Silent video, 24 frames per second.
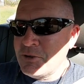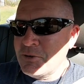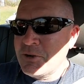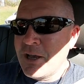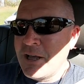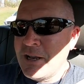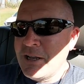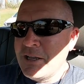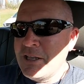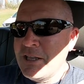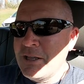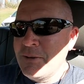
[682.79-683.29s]
You'll
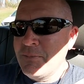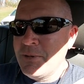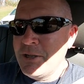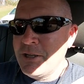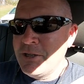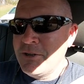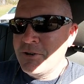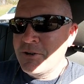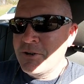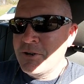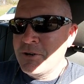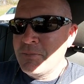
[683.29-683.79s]
kind of get
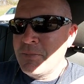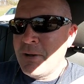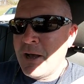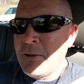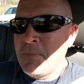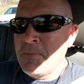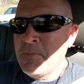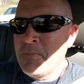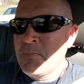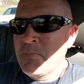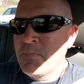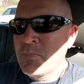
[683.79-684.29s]
me during
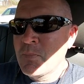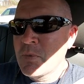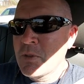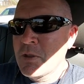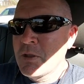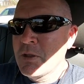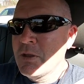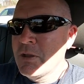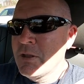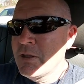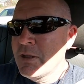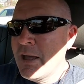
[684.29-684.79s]
my
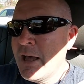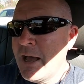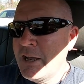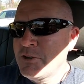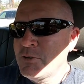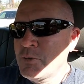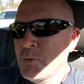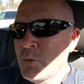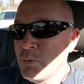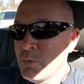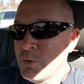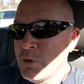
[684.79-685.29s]

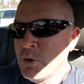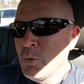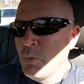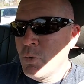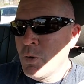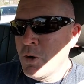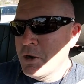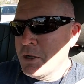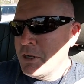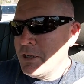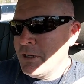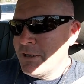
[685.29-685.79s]
actual real
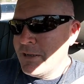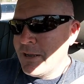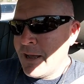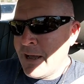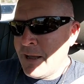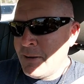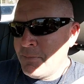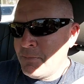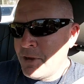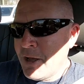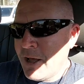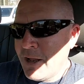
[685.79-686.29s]
working
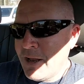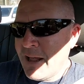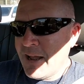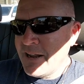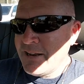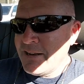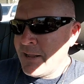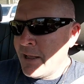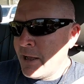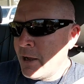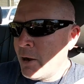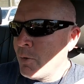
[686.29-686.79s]
time, not
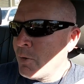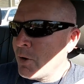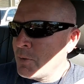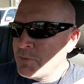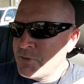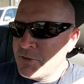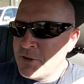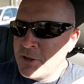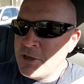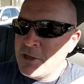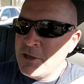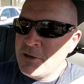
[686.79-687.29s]
like now where
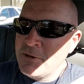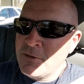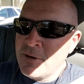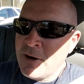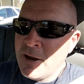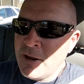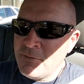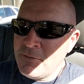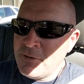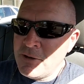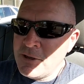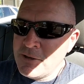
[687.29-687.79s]
I'm sitting in
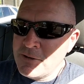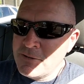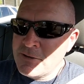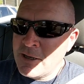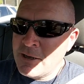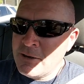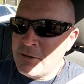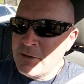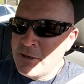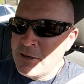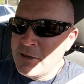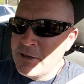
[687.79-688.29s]
traffic.
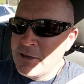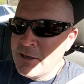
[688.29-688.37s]
So